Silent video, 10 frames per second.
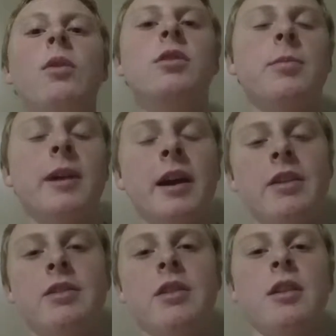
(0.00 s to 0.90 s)
What's up,
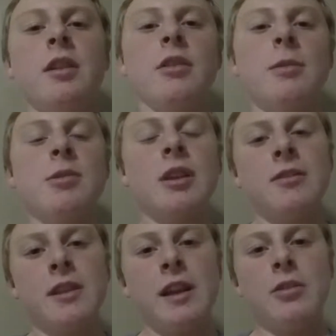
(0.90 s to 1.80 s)
guys? Kramer's
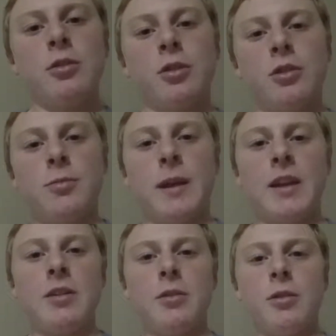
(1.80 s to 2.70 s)
Life in the Outdoors
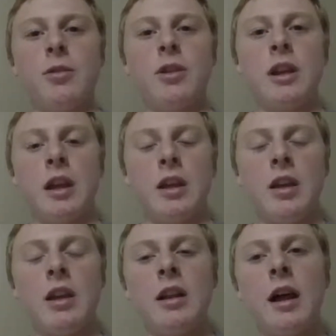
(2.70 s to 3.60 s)
back here today,
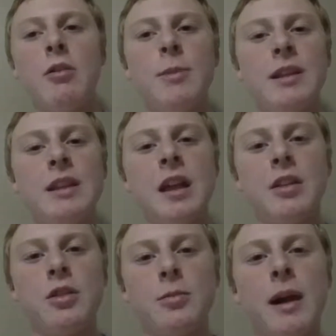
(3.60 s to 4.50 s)
and I will be
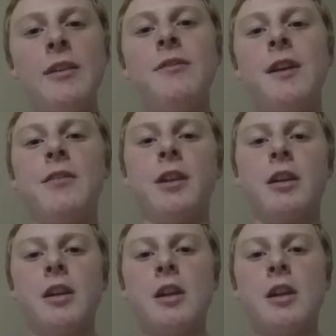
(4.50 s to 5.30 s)
telling you my favorite